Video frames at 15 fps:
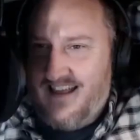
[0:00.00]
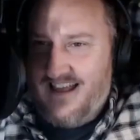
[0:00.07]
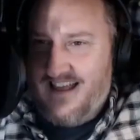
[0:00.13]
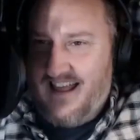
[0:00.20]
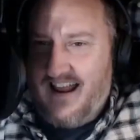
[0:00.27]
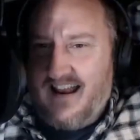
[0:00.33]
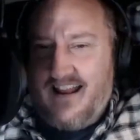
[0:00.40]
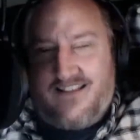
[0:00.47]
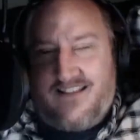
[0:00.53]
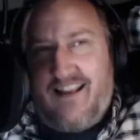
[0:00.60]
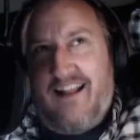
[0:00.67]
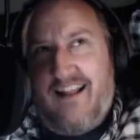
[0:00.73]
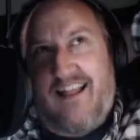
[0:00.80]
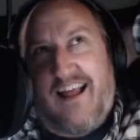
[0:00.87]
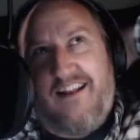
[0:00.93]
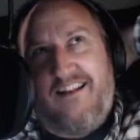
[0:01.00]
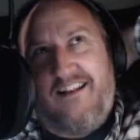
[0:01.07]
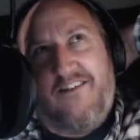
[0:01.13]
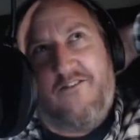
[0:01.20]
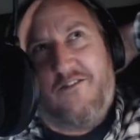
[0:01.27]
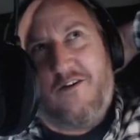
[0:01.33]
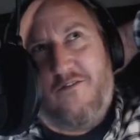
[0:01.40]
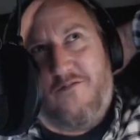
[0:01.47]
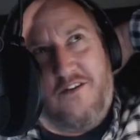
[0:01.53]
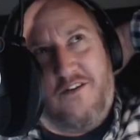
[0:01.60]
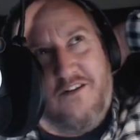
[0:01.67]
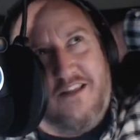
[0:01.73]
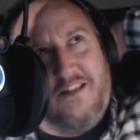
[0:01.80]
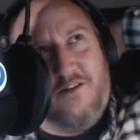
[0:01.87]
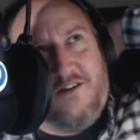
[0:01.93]
And it's not that difficult for
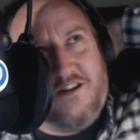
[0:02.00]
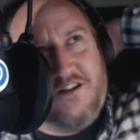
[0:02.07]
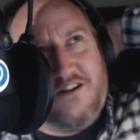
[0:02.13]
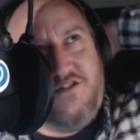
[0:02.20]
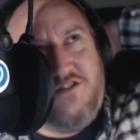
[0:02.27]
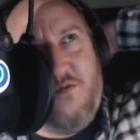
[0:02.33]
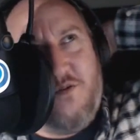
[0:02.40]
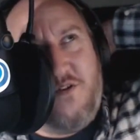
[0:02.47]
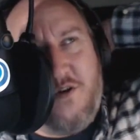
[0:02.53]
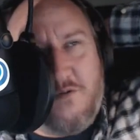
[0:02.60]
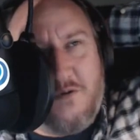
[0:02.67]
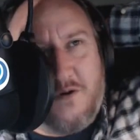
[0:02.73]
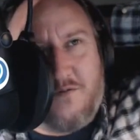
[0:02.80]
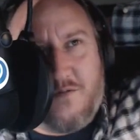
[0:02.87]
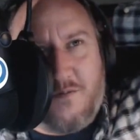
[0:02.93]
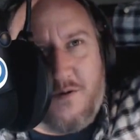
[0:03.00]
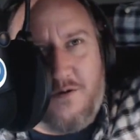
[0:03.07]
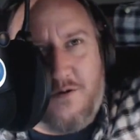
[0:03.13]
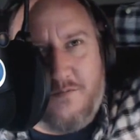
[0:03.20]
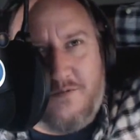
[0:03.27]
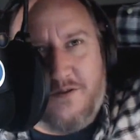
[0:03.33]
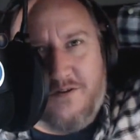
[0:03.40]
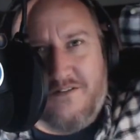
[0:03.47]
you either because you work from home too.